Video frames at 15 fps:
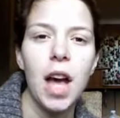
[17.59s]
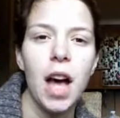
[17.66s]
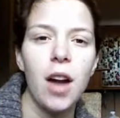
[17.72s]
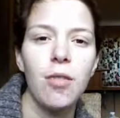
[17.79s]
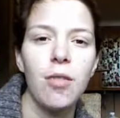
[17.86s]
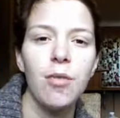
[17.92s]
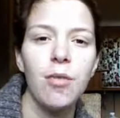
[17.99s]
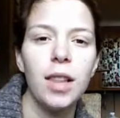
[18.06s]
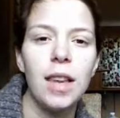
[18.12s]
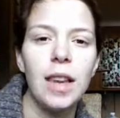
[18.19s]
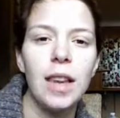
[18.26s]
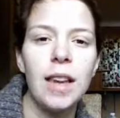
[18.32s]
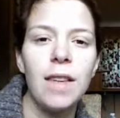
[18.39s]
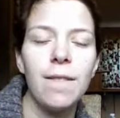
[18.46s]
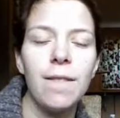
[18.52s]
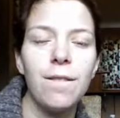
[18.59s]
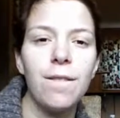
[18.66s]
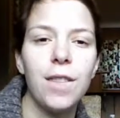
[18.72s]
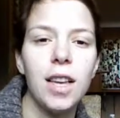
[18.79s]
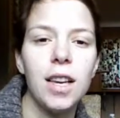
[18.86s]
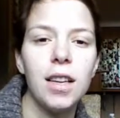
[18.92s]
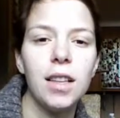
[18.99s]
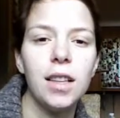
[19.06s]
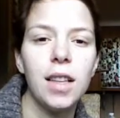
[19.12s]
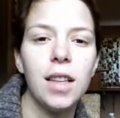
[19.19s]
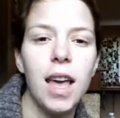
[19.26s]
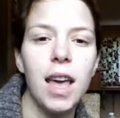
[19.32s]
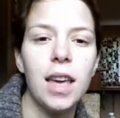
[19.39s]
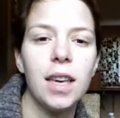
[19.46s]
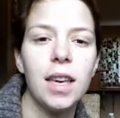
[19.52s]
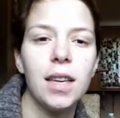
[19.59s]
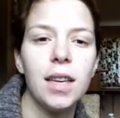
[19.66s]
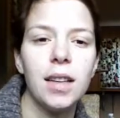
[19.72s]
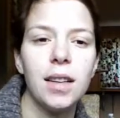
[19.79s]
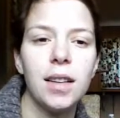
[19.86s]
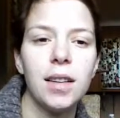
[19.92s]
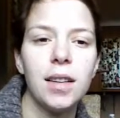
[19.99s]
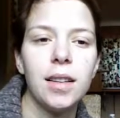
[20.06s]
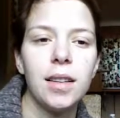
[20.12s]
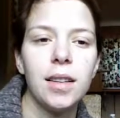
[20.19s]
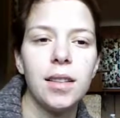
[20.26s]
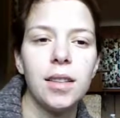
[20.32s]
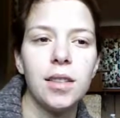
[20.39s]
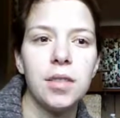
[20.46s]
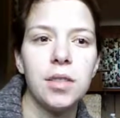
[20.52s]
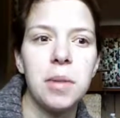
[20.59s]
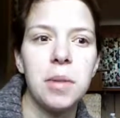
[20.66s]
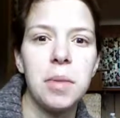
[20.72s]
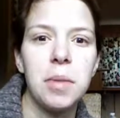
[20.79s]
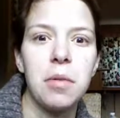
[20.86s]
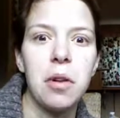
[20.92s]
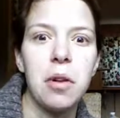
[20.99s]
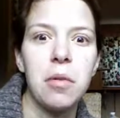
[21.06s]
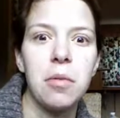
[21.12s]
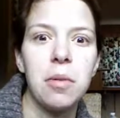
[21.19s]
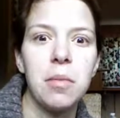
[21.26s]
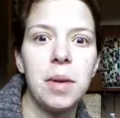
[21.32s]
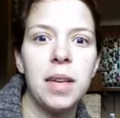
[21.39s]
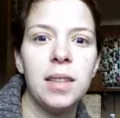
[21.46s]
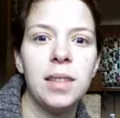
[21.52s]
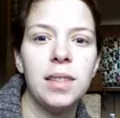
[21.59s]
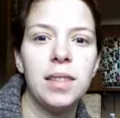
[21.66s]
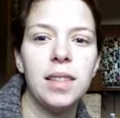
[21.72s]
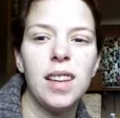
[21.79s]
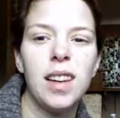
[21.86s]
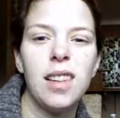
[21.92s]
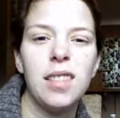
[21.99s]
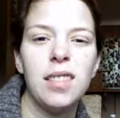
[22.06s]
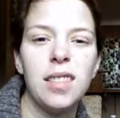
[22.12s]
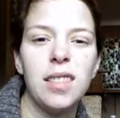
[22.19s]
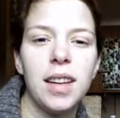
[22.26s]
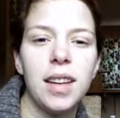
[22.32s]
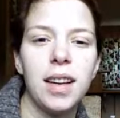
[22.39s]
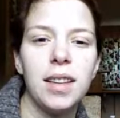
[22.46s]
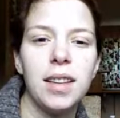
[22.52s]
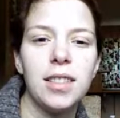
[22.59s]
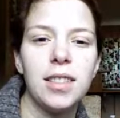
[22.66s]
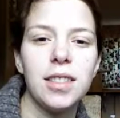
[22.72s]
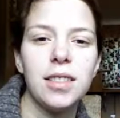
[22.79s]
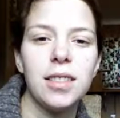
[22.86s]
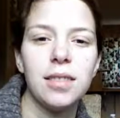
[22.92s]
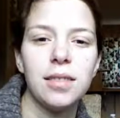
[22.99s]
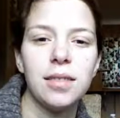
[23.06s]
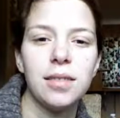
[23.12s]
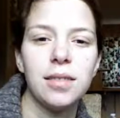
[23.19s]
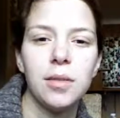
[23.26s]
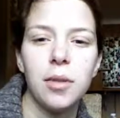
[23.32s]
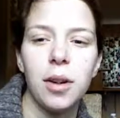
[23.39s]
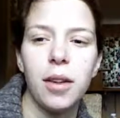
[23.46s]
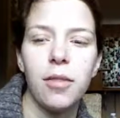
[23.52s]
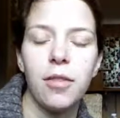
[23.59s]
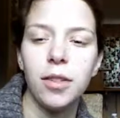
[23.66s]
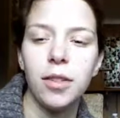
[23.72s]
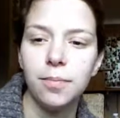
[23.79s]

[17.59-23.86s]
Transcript: I really feel like there's something wrong with me, like I just, whatever.